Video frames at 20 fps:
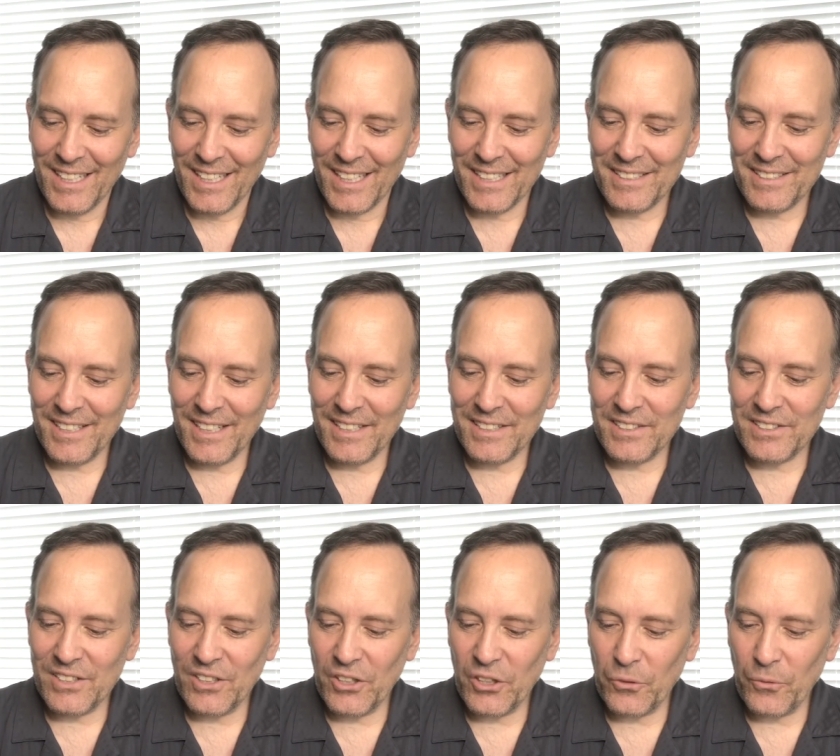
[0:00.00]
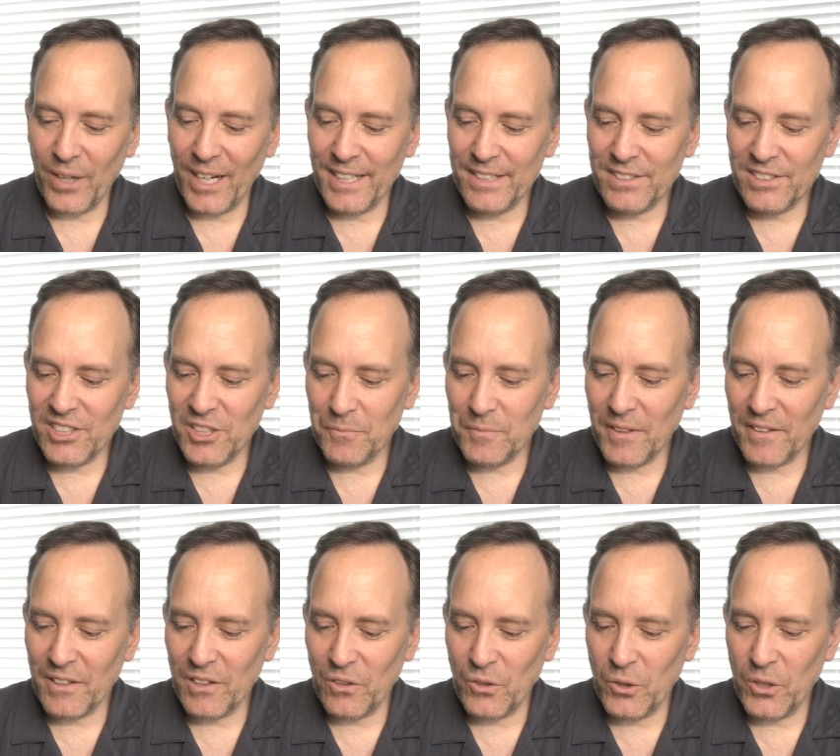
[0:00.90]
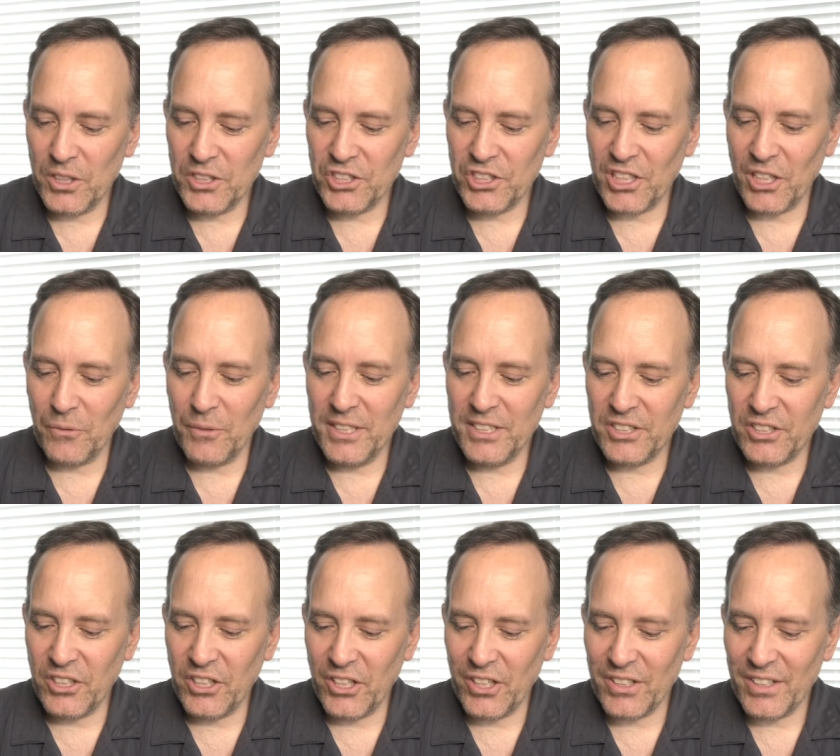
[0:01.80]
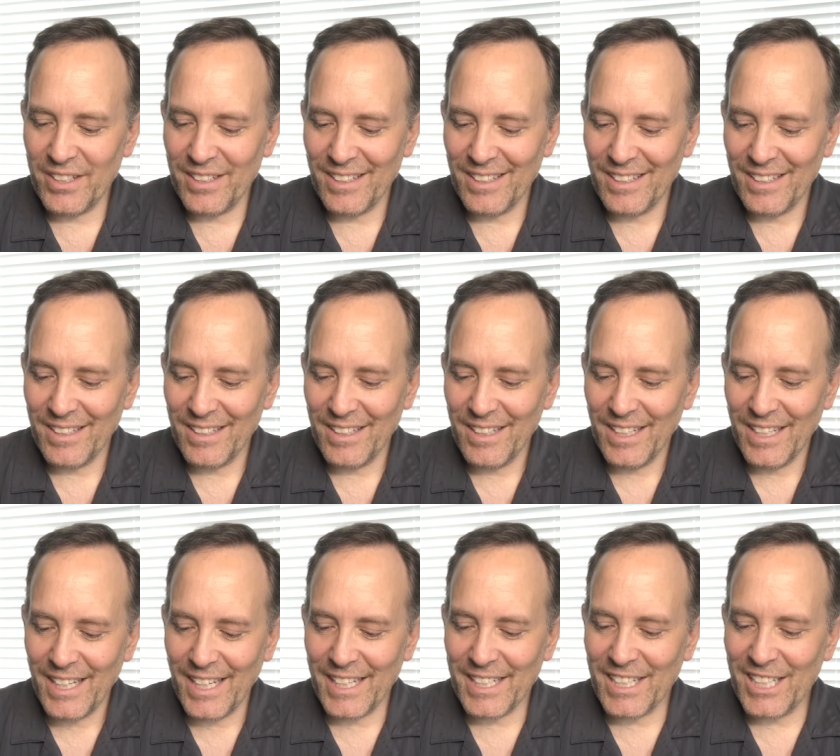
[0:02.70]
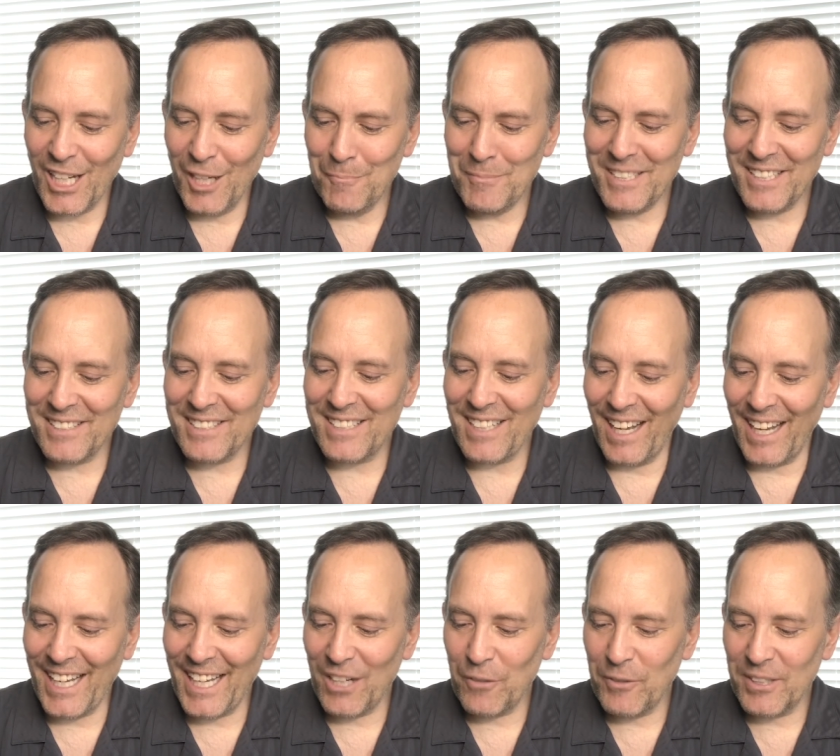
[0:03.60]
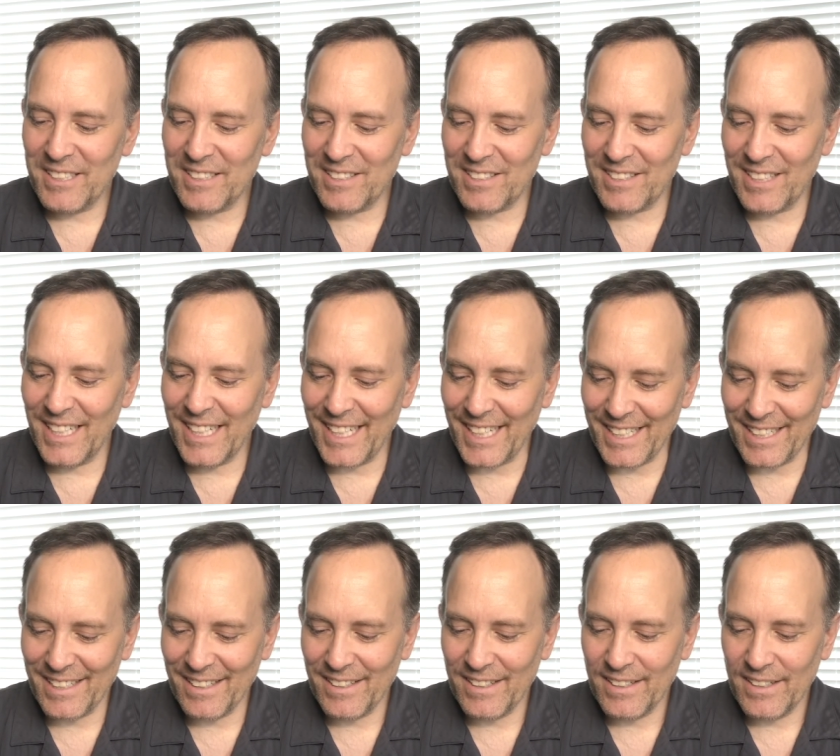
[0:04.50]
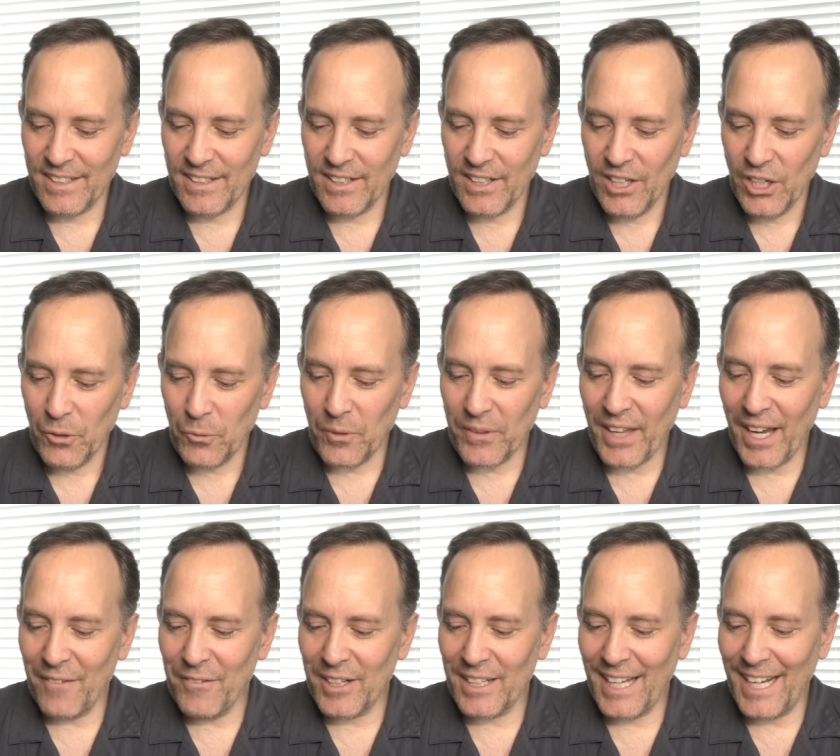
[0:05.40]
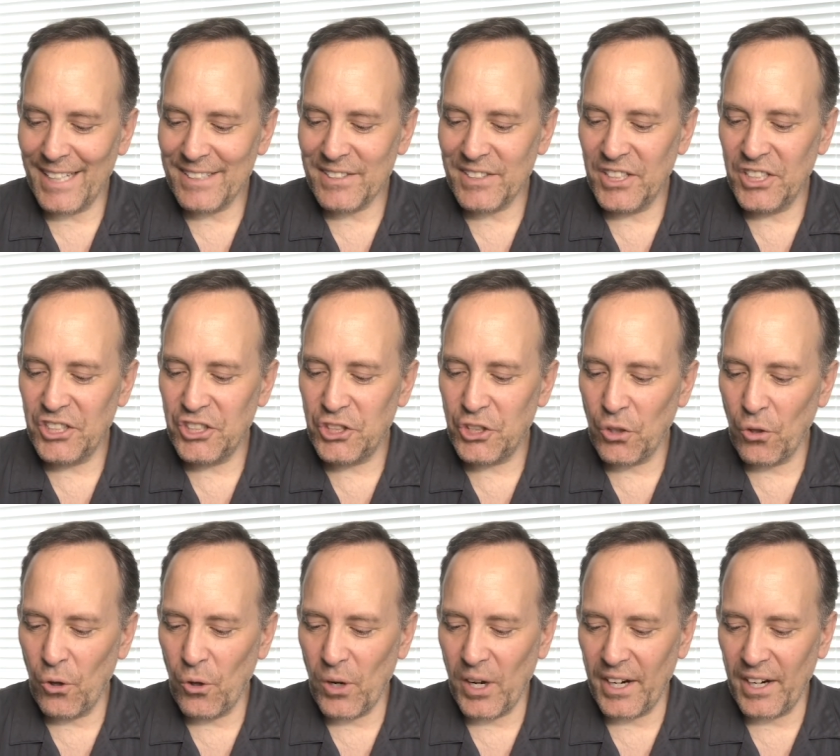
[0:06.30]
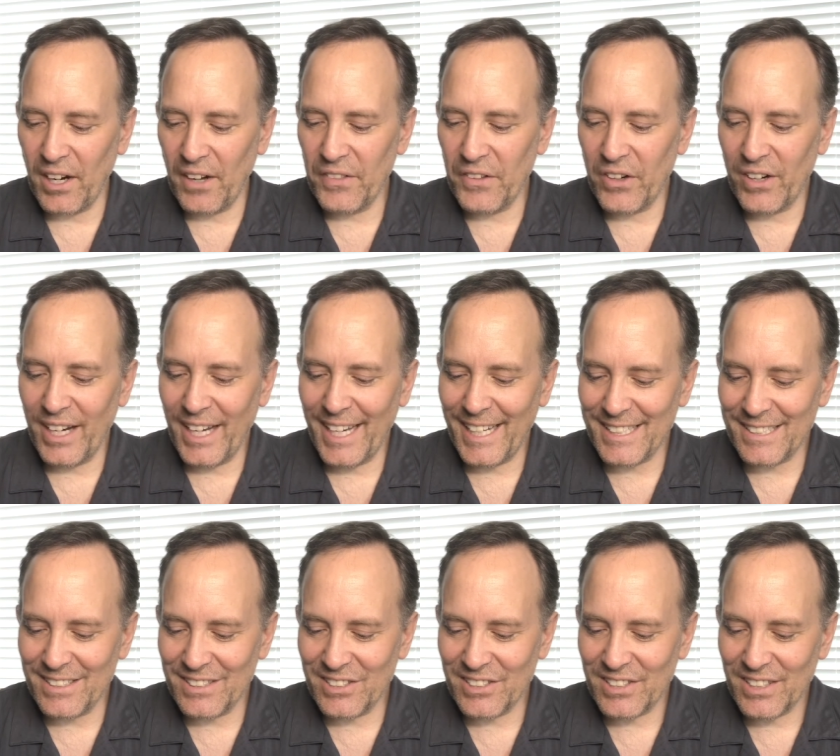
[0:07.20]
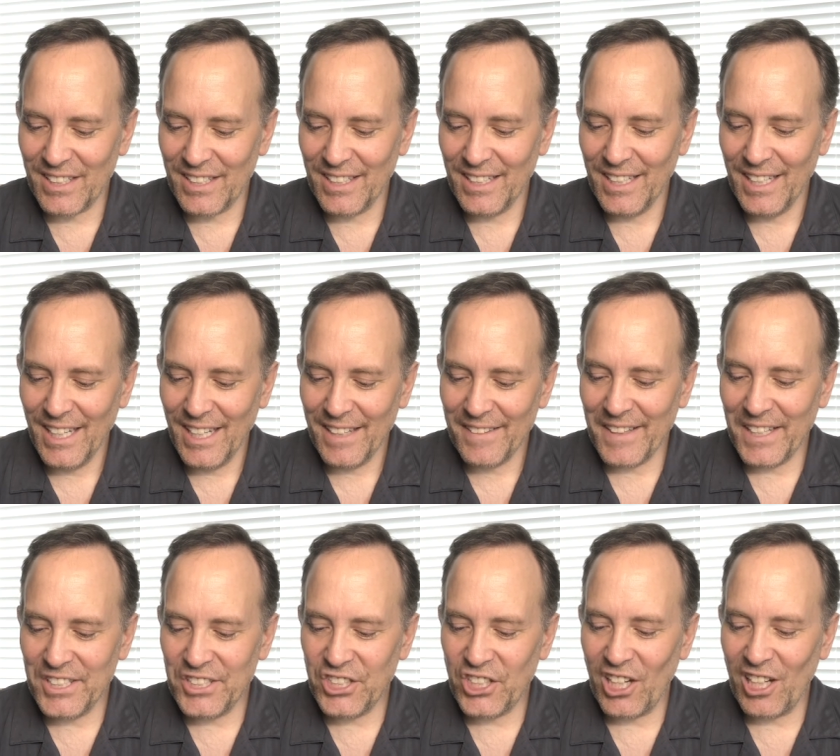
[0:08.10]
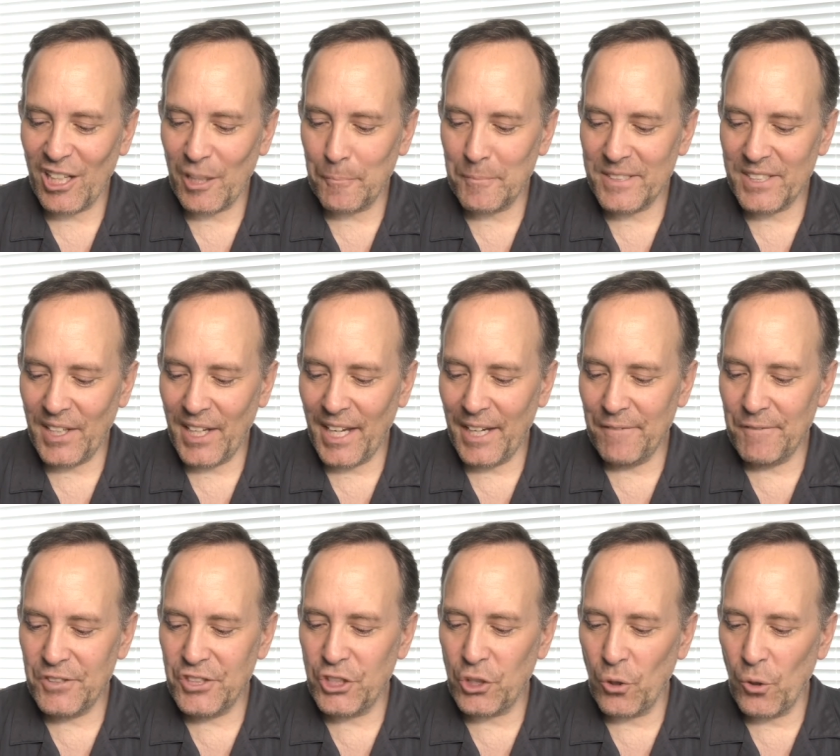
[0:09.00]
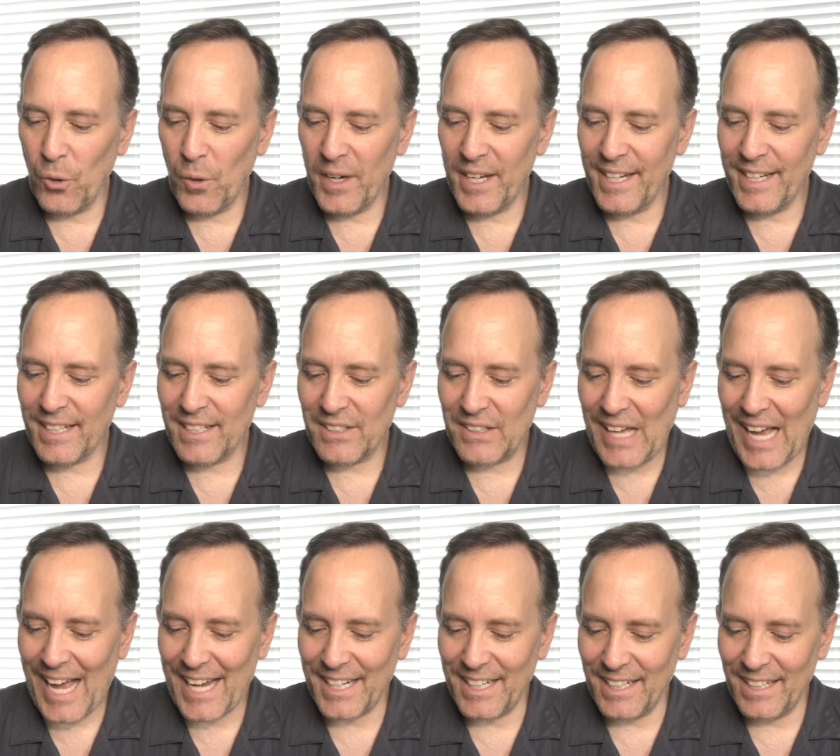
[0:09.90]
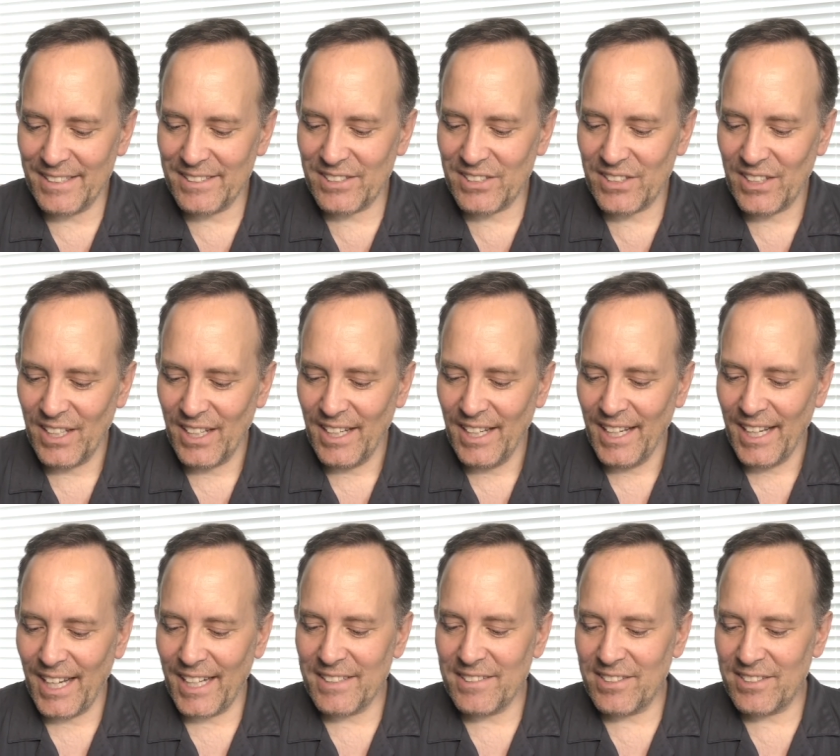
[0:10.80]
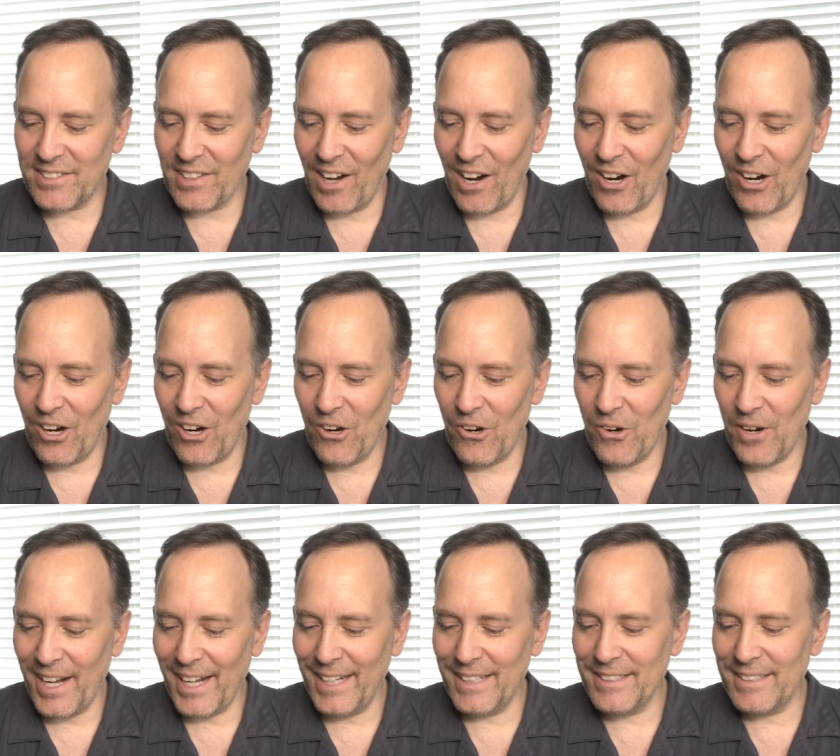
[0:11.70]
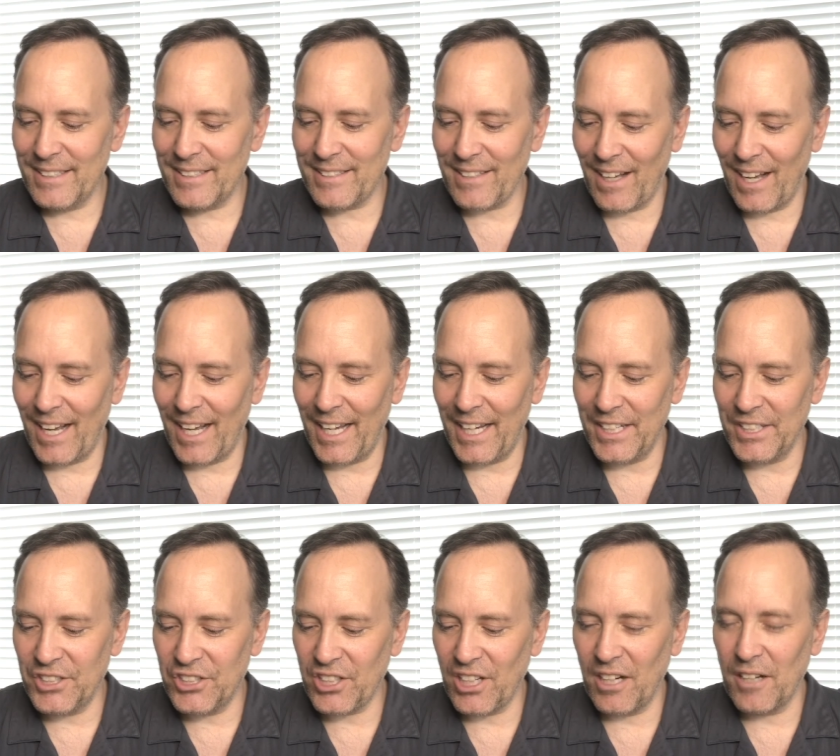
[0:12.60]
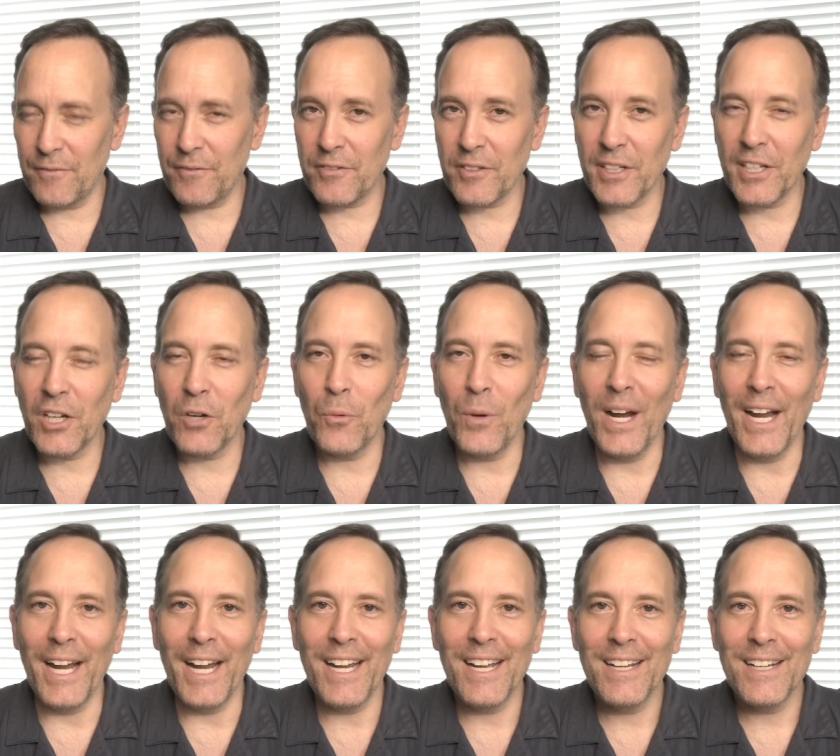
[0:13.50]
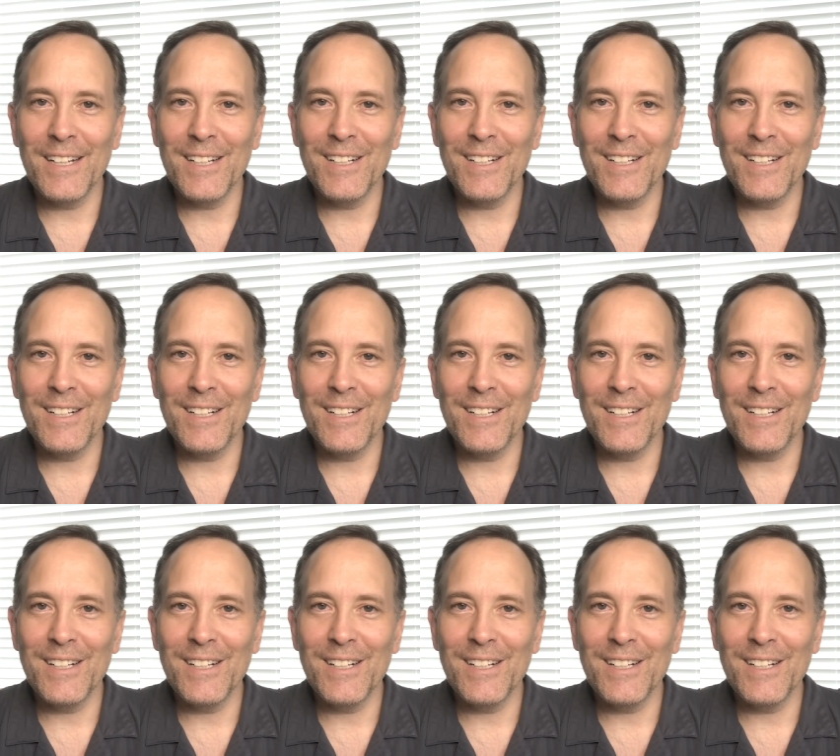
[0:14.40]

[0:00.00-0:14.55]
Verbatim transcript: It says, So the ransom to the Lord shall return and come to Zion with singing, with everlasting joy on their heads. They shall obtain joy and gladness and sorrow and sighing shall flee away.